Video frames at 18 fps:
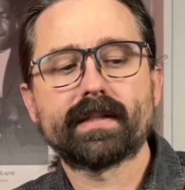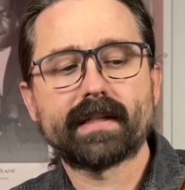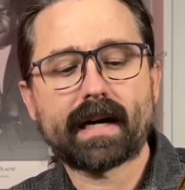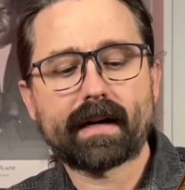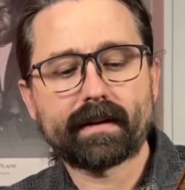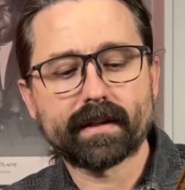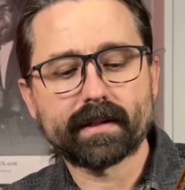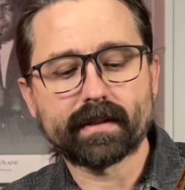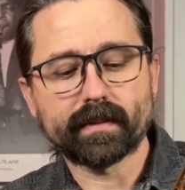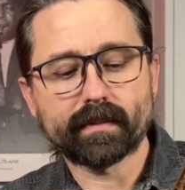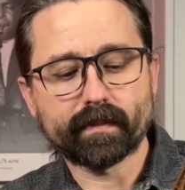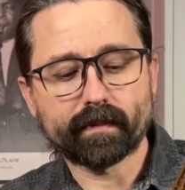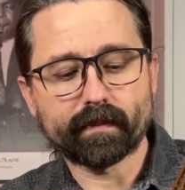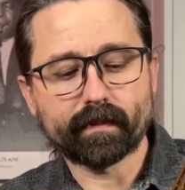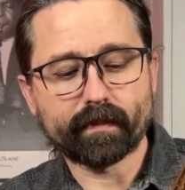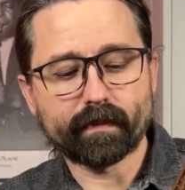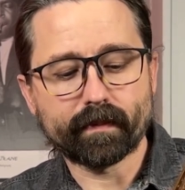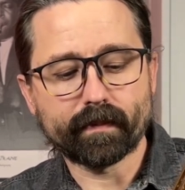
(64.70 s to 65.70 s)
sound
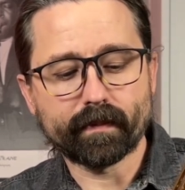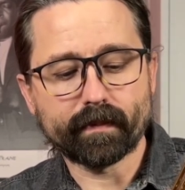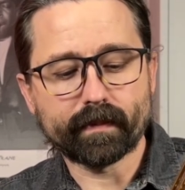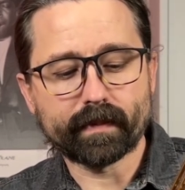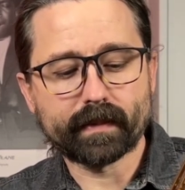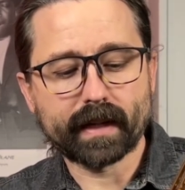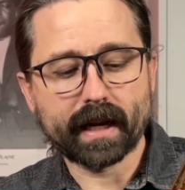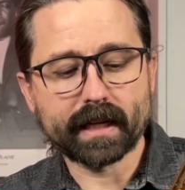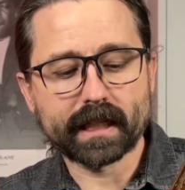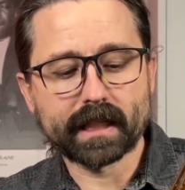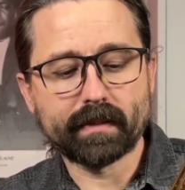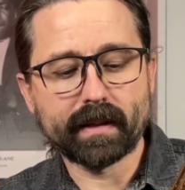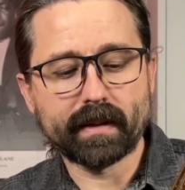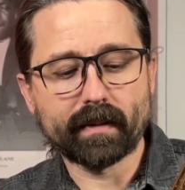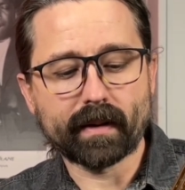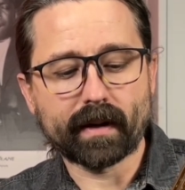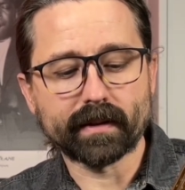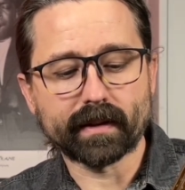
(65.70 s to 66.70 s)
tends to
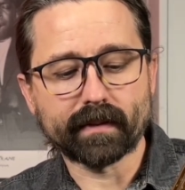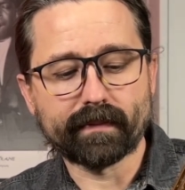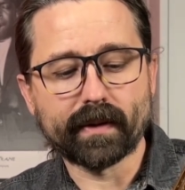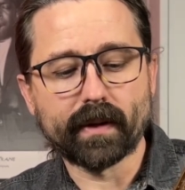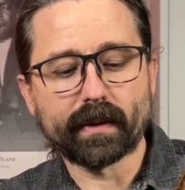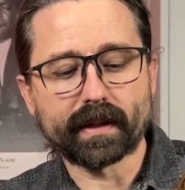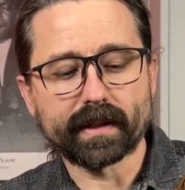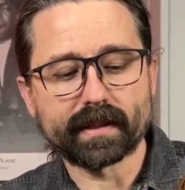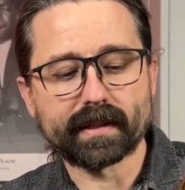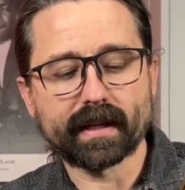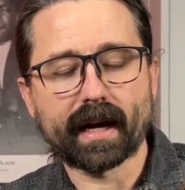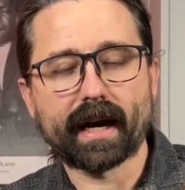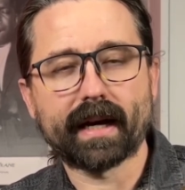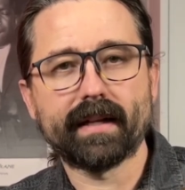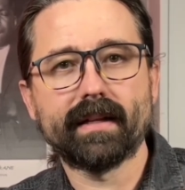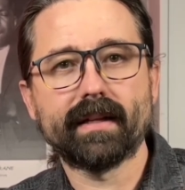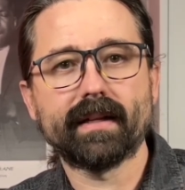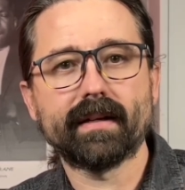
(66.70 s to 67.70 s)
be on the focus
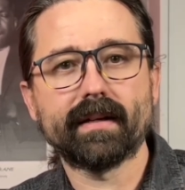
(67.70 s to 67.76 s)
side.